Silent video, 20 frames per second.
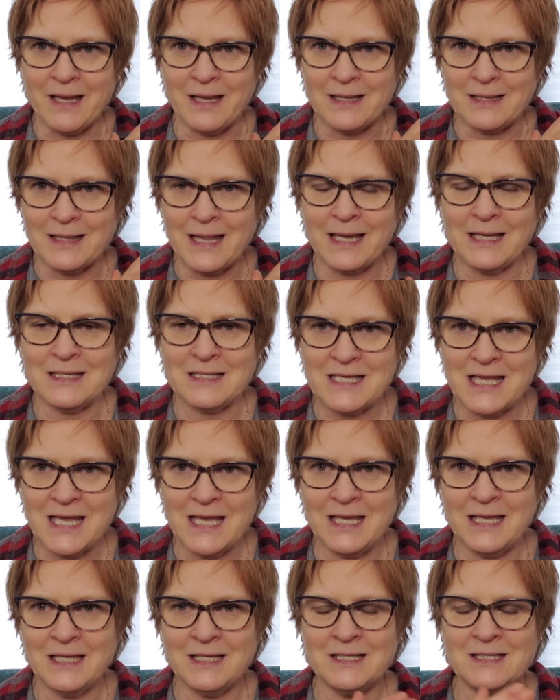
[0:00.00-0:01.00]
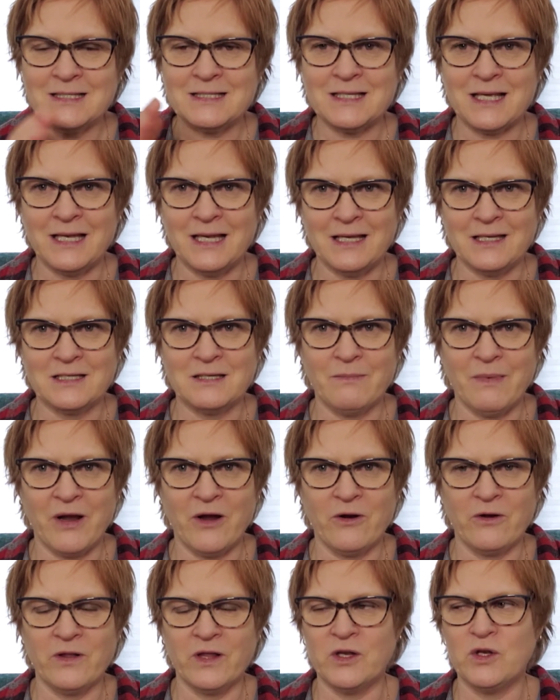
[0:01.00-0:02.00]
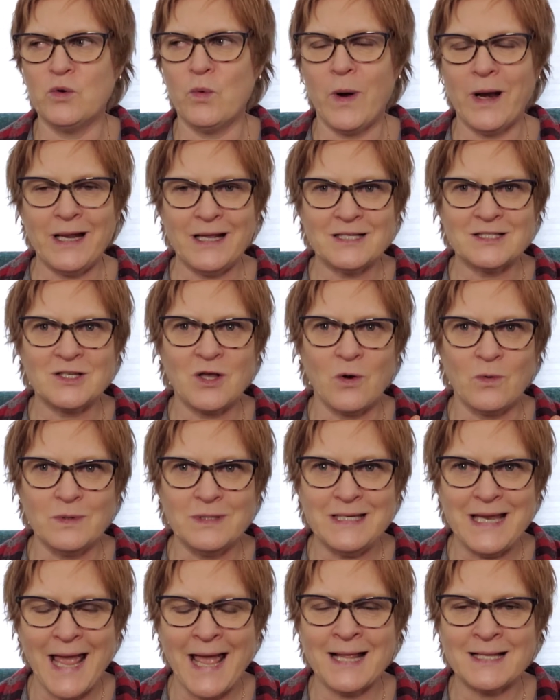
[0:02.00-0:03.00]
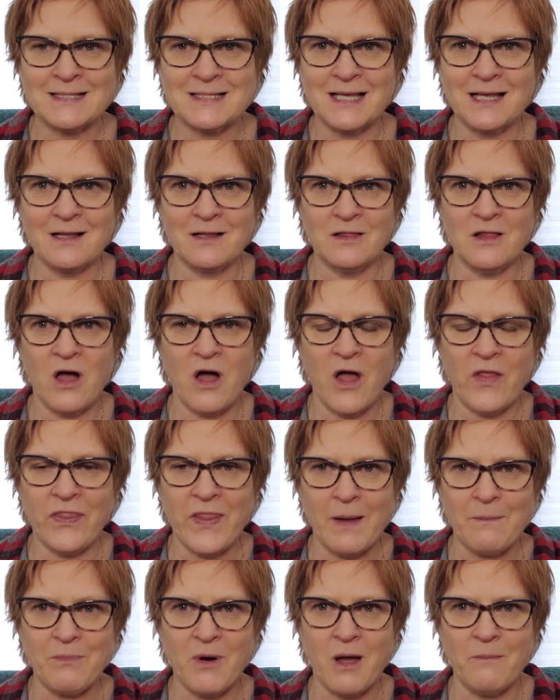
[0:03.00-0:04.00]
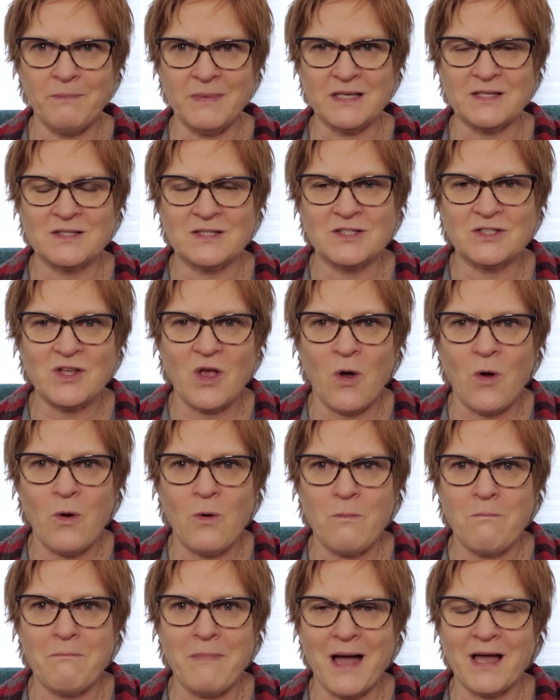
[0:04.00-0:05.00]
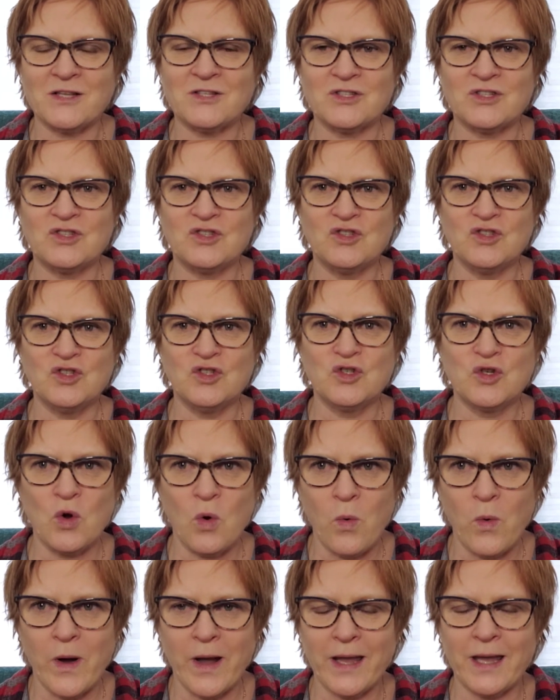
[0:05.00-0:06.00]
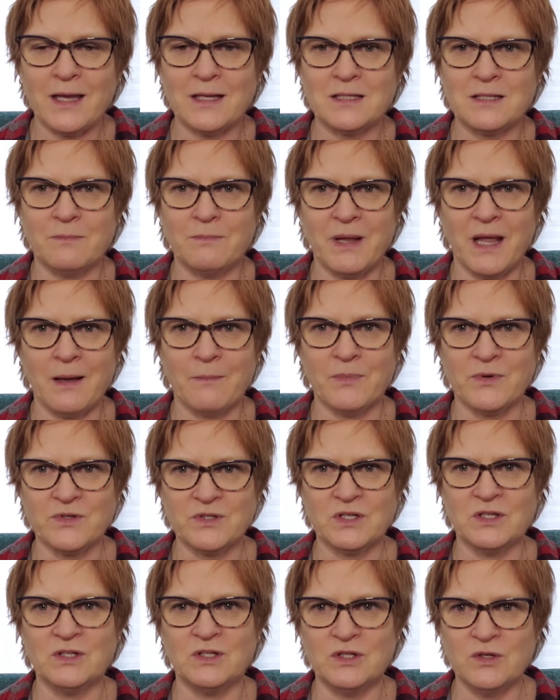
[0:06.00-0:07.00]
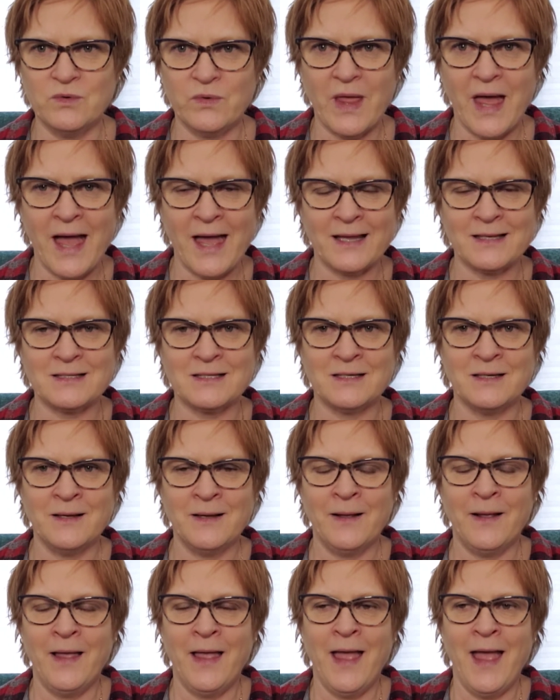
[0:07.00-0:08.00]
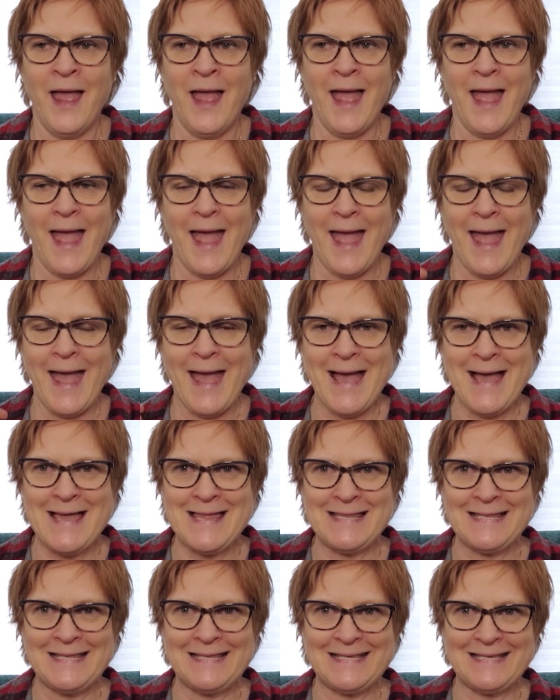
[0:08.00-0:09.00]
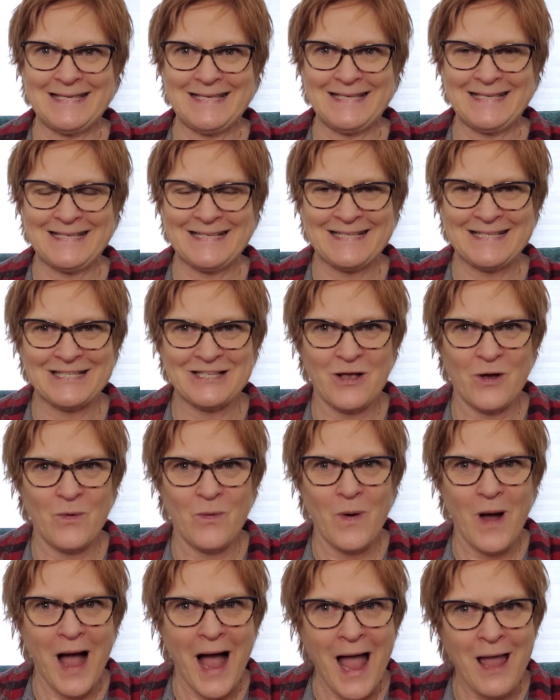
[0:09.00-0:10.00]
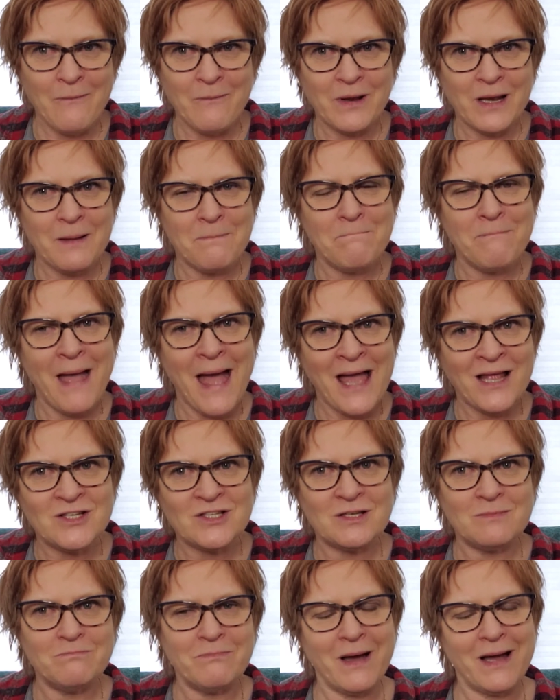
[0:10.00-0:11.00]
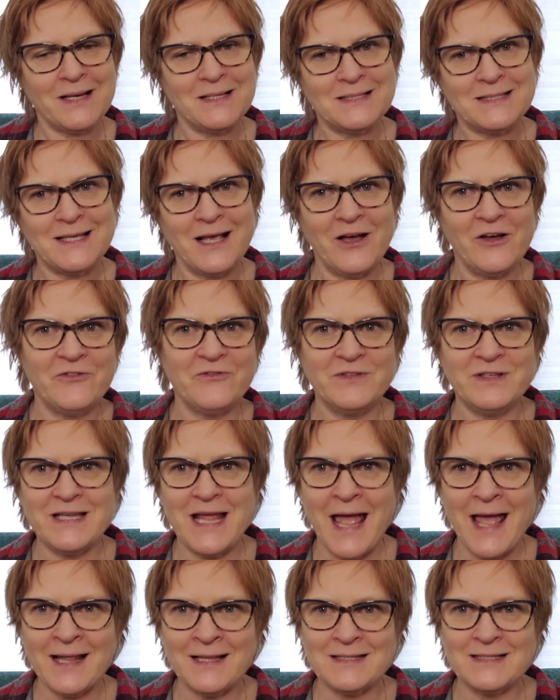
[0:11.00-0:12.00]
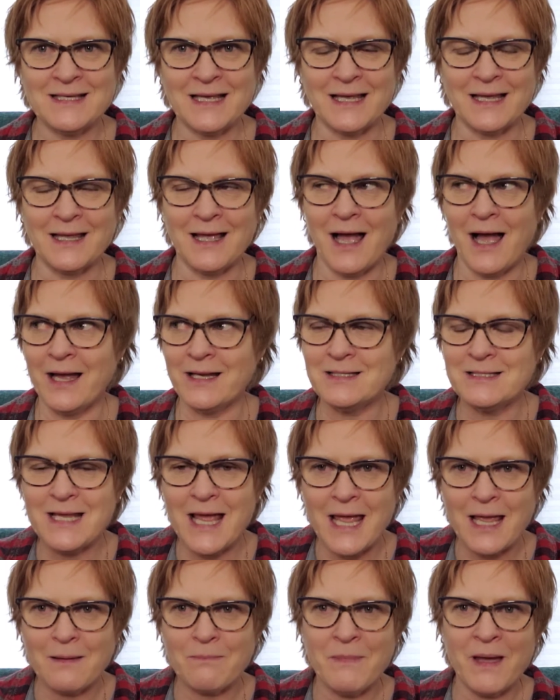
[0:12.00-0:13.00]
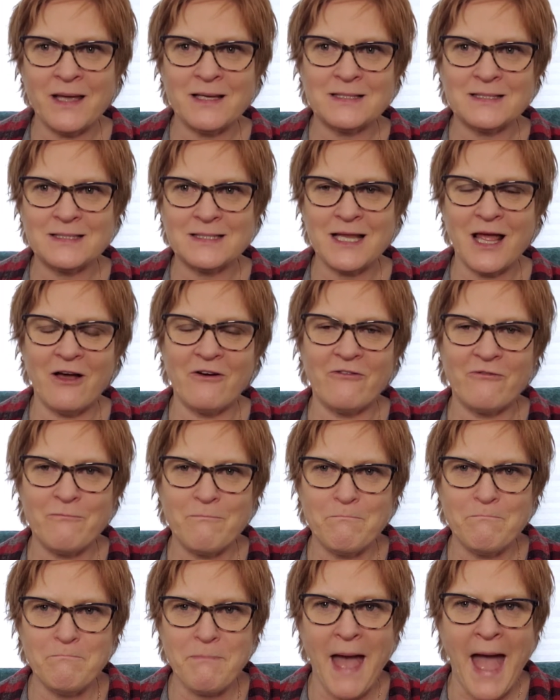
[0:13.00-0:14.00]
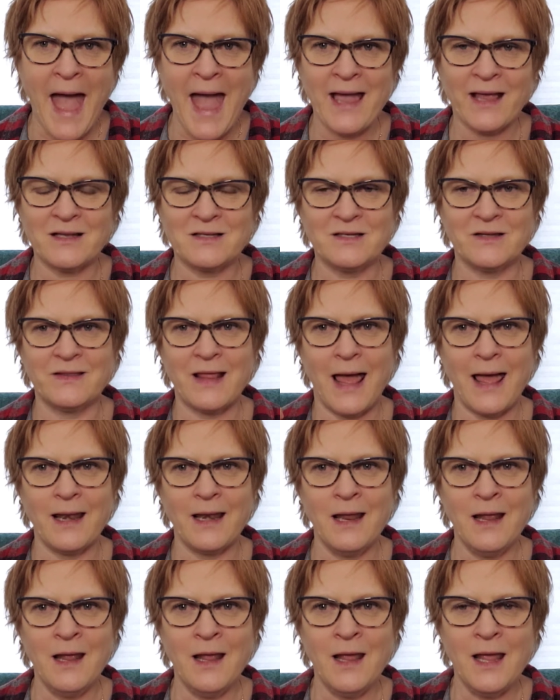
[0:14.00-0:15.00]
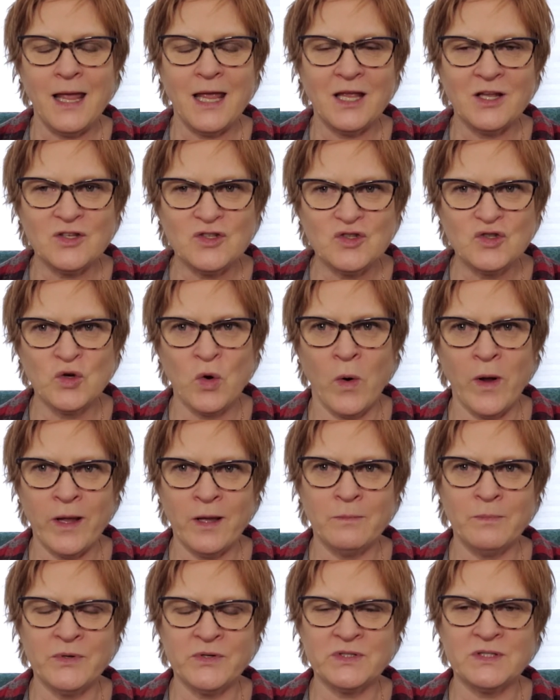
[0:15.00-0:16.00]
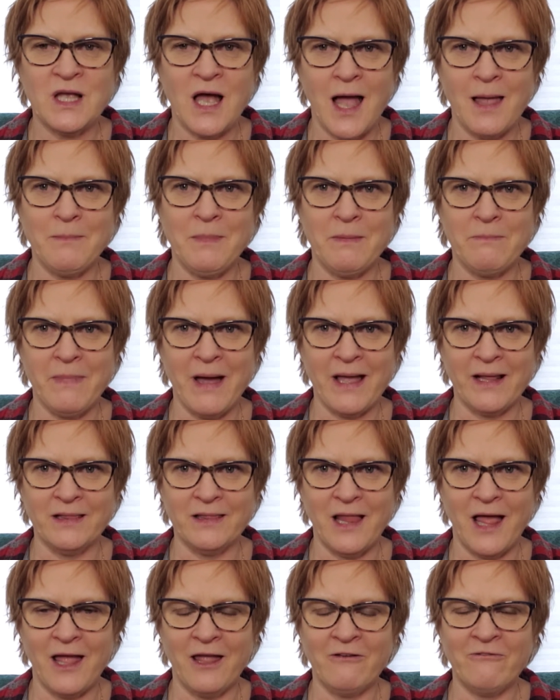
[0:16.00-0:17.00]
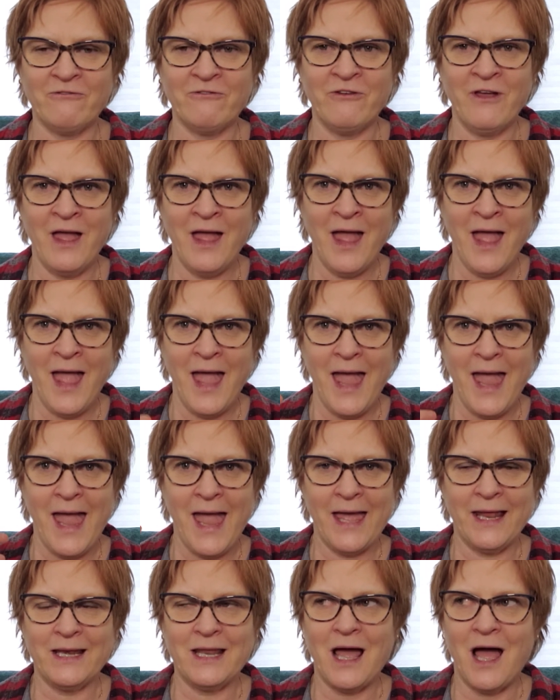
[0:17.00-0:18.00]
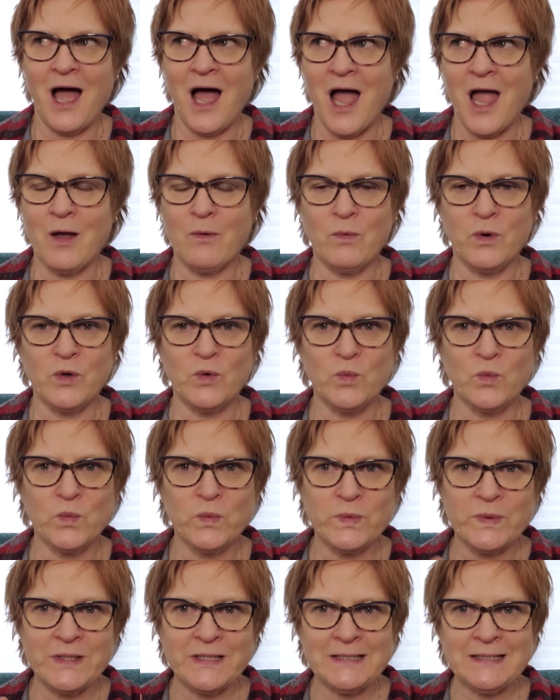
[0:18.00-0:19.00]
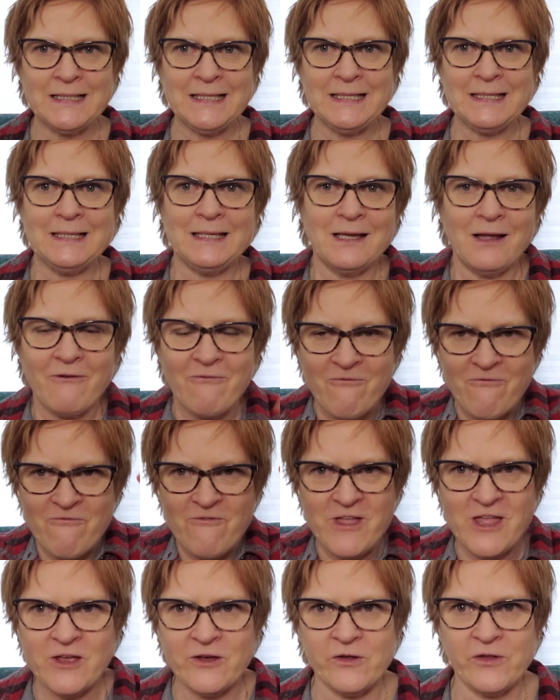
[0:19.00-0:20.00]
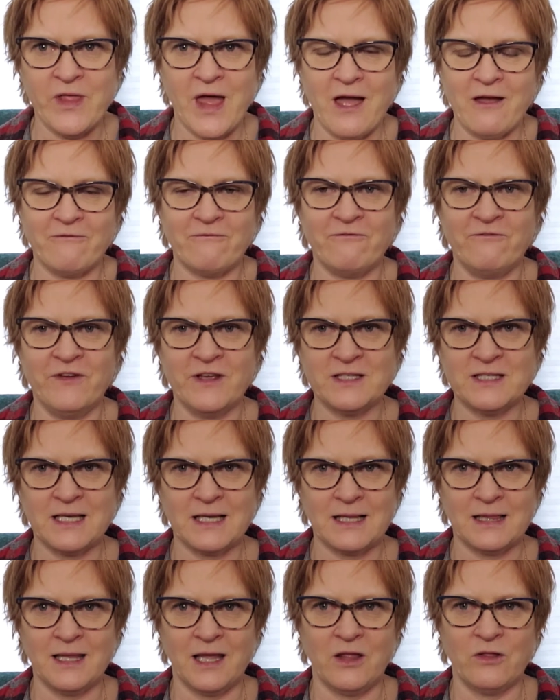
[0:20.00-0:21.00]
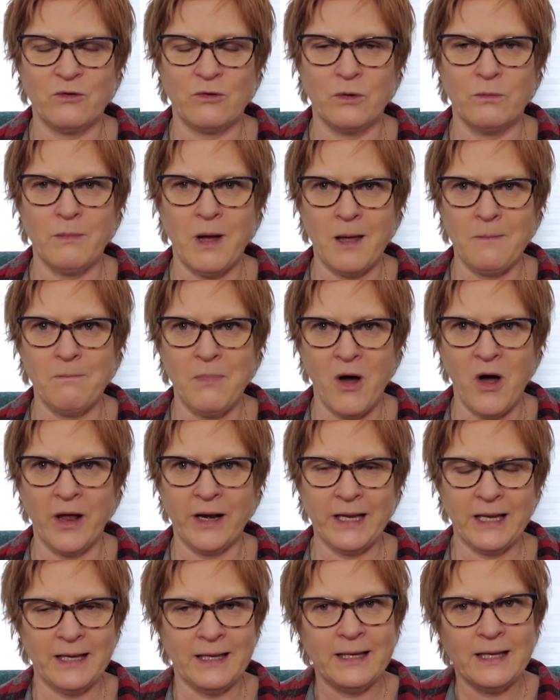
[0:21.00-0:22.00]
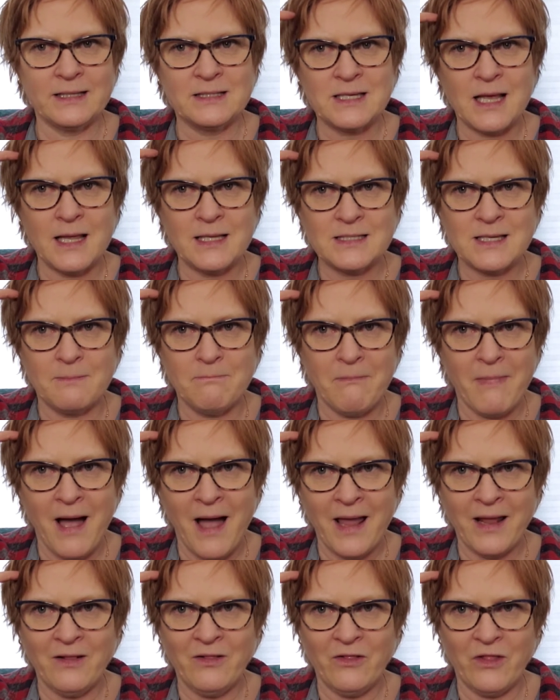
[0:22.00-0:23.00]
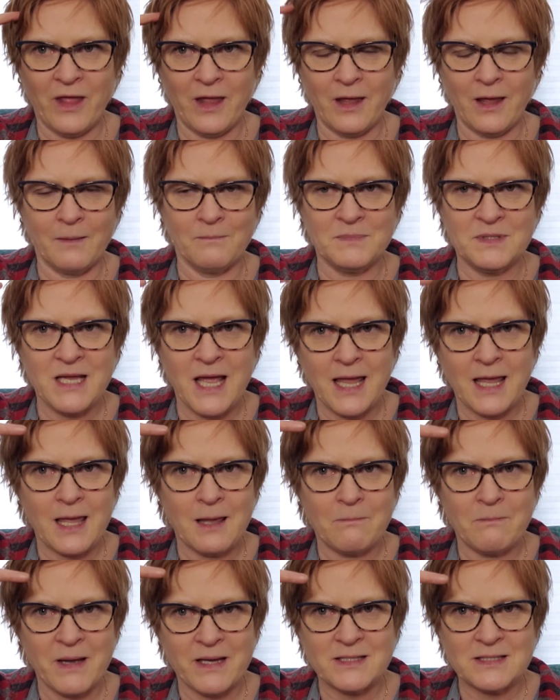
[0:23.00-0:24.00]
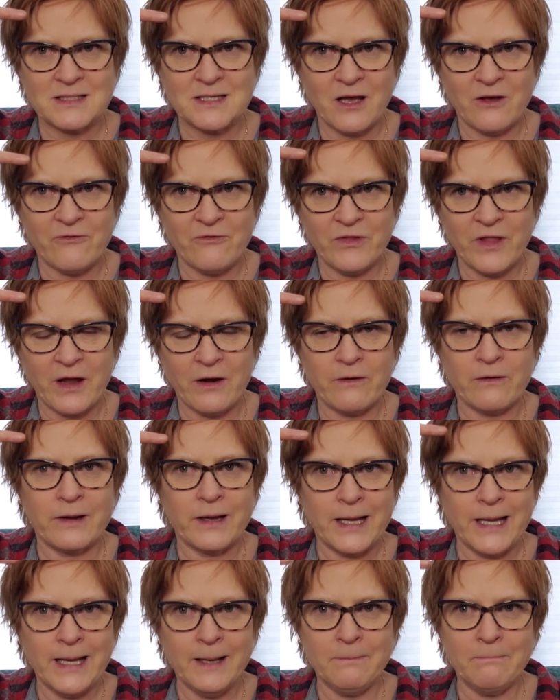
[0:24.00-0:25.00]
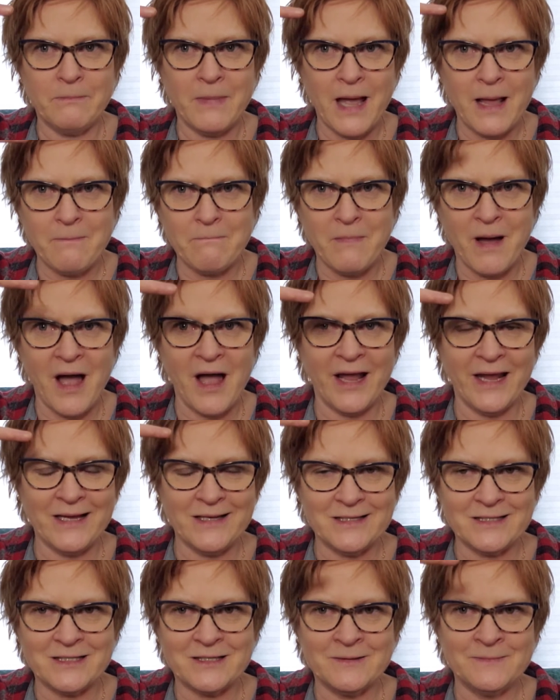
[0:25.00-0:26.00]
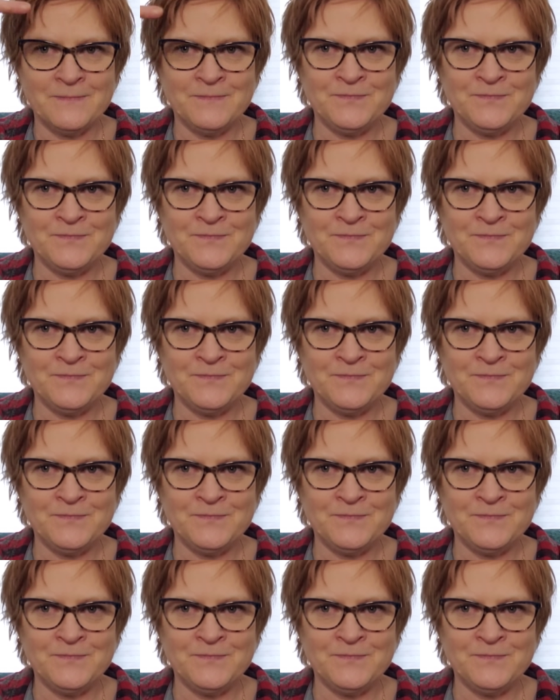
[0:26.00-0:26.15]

late teens and into my early 20s, go dancing a lot. That brought me so much joy to be able to do that. And so I would imagine myself dancing. I'd take myself back to that enjoyable time in my life, and I would really feel that physically through my body. It's a mind thing. I'm taking myself there in my mind.